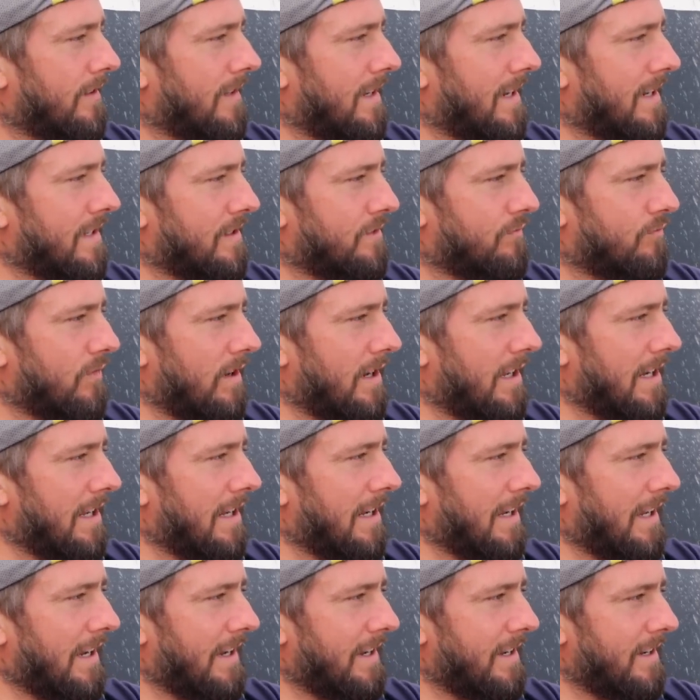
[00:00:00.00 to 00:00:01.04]
It's really,
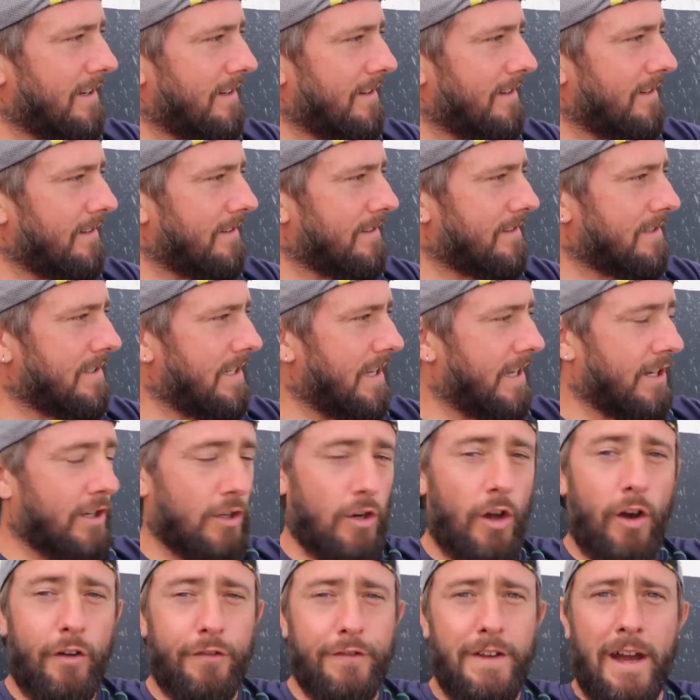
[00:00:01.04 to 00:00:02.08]
like, taken
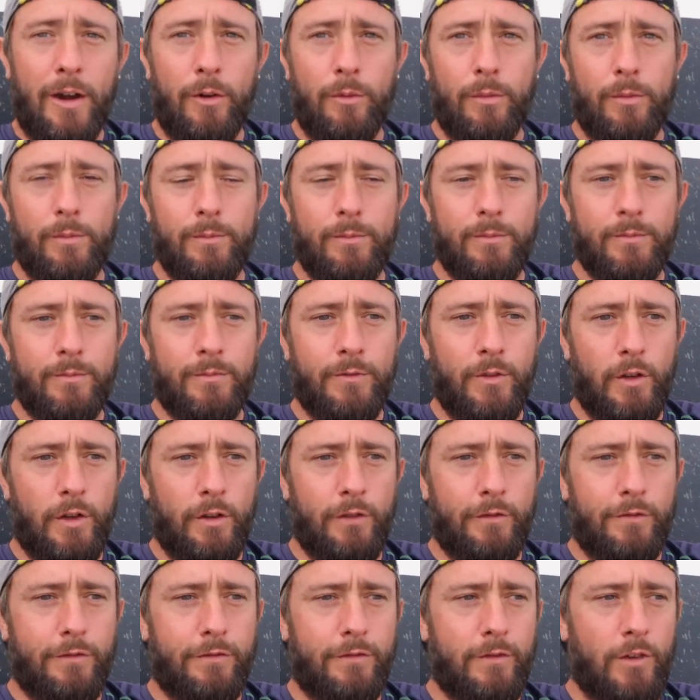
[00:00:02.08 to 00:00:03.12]
off now. Full
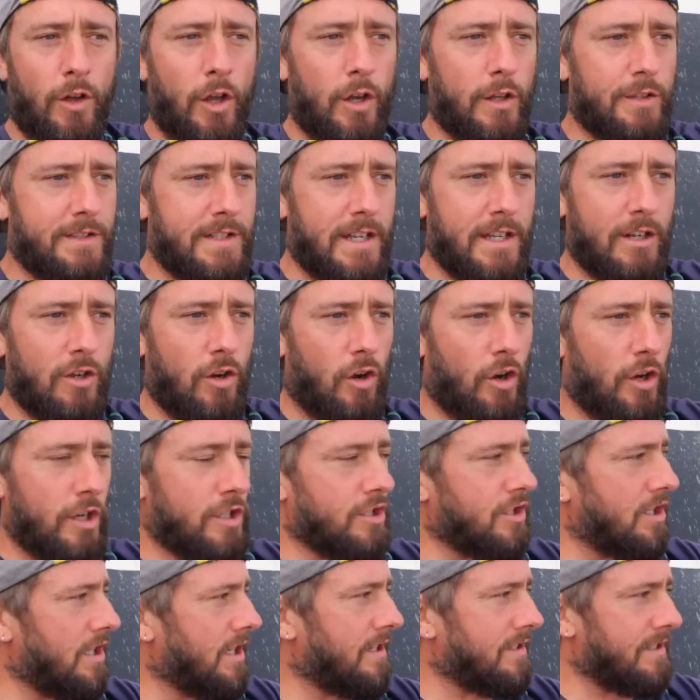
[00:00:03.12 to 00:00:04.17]
of holiday
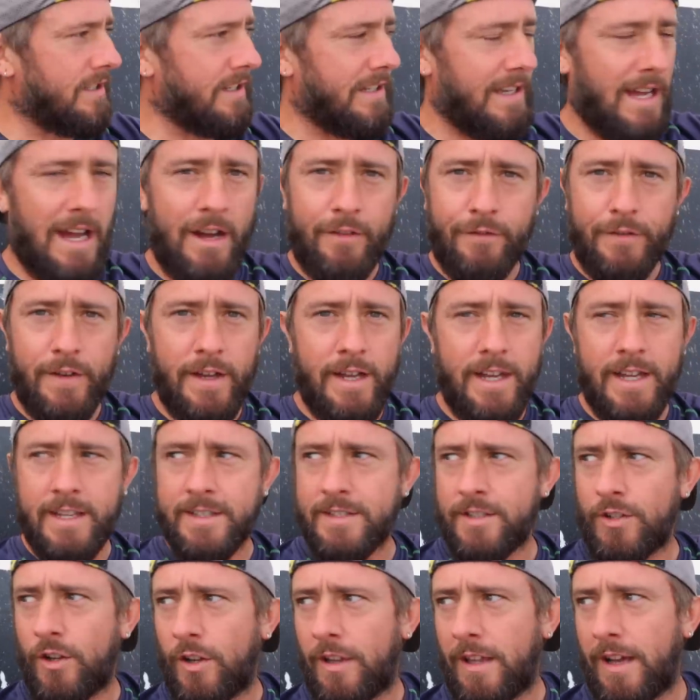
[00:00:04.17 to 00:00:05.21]
cottages and cafes
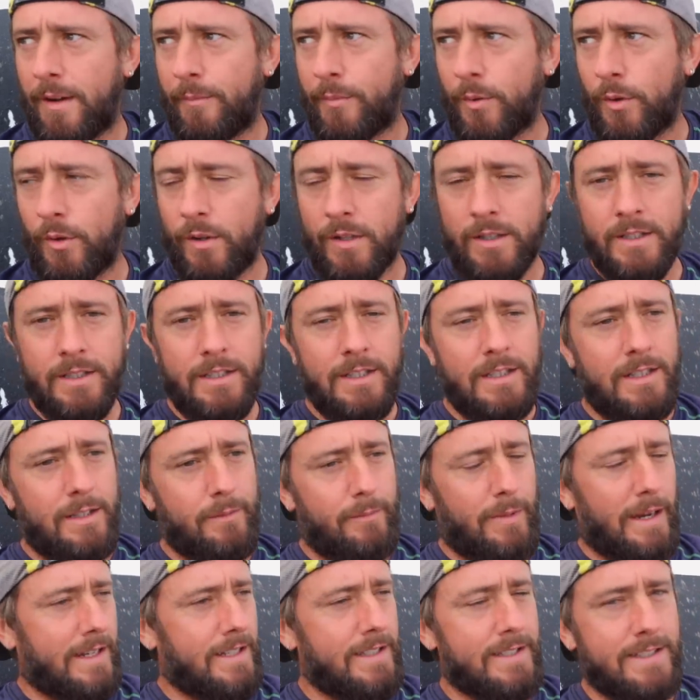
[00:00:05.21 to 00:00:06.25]
and all that, but
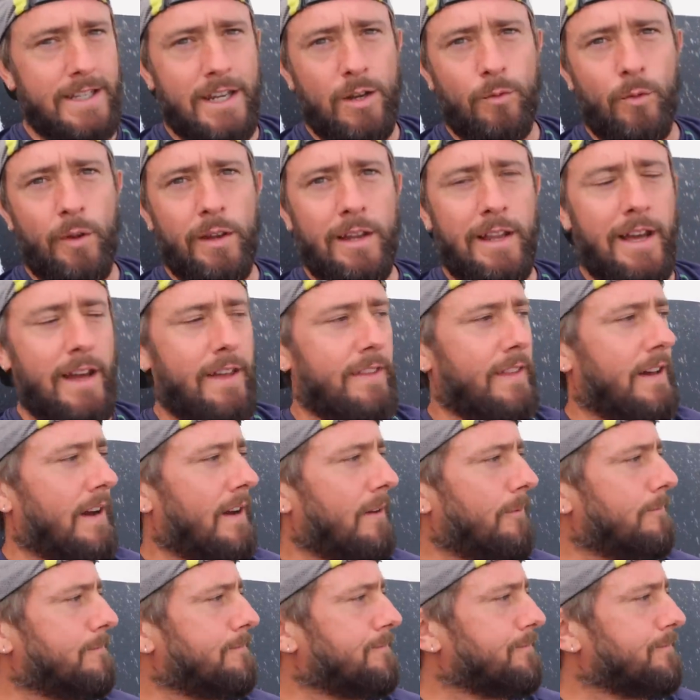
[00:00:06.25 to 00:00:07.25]
back in the day it wasn't like that.